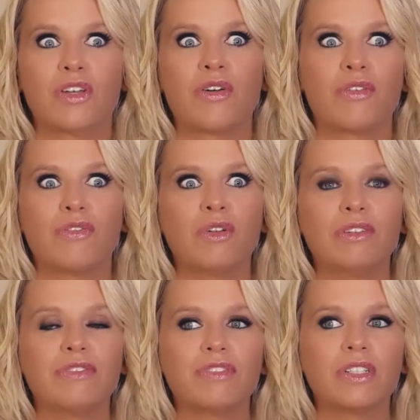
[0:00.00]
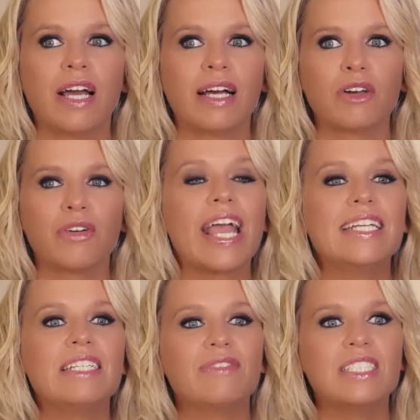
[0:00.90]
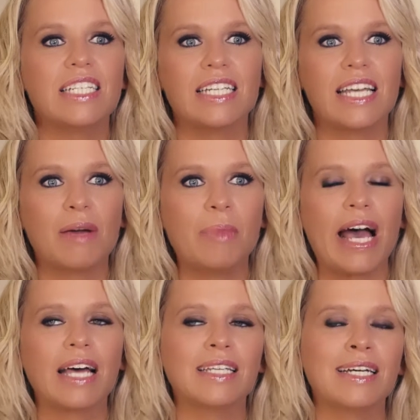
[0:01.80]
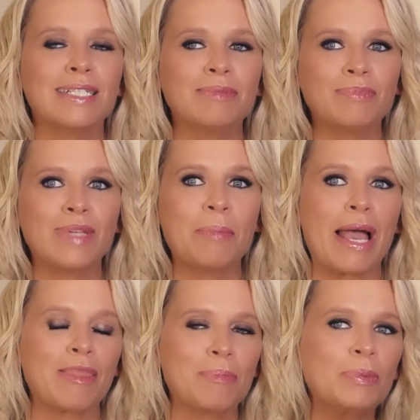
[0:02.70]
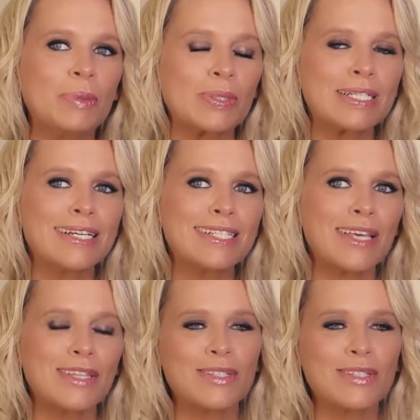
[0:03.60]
so full of creativity about the book. So the